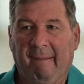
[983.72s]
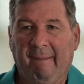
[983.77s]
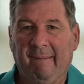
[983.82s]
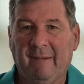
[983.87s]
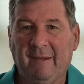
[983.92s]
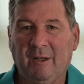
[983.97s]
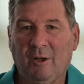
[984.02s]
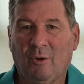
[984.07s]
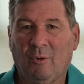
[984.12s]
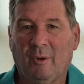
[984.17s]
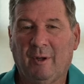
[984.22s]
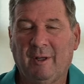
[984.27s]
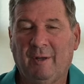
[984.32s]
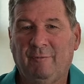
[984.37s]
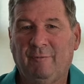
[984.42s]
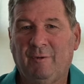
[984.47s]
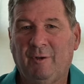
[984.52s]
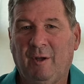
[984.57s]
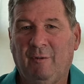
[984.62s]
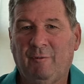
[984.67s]
You know,
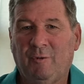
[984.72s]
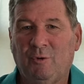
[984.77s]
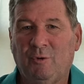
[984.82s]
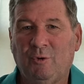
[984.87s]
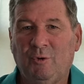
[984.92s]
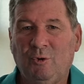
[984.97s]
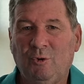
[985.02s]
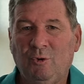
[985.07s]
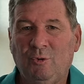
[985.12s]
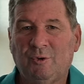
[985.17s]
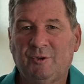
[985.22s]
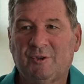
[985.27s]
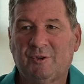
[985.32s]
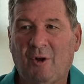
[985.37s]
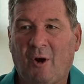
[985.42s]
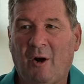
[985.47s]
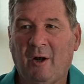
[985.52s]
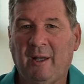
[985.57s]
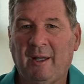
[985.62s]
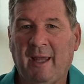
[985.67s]
if you're new
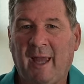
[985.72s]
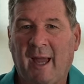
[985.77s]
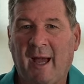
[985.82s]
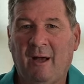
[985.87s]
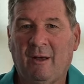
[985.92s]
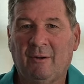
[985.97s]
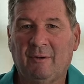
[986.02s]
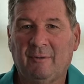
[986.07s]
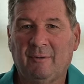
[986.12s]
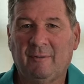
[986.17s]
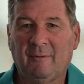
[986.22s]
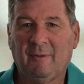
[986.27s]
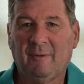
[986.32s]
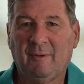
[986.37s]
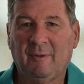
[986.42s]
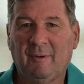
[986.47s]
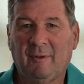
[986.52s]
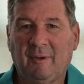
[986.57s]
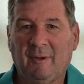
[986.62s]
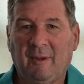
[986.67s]
starting out
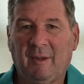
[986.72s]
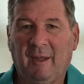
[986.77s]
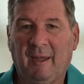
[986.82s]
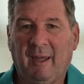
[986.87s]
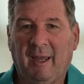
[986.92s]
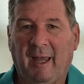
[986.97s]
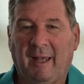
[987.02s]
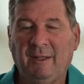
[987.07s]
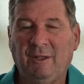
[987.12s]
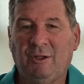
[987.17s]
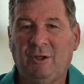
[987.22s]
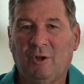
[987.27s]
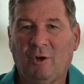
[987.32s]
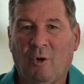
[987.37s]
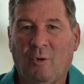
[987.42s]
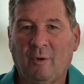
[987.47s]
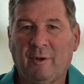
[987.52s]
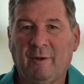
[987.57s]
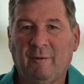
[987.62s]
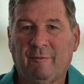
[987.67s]
and you can
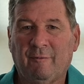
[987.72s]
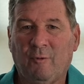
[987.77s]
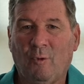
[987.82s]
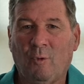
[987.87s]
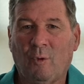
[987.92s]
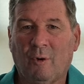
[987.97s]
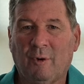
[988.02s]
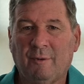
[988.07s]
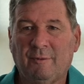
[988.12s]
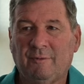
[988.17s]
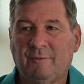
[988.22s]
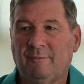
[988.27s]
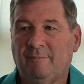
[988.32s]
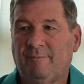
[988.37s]
only afford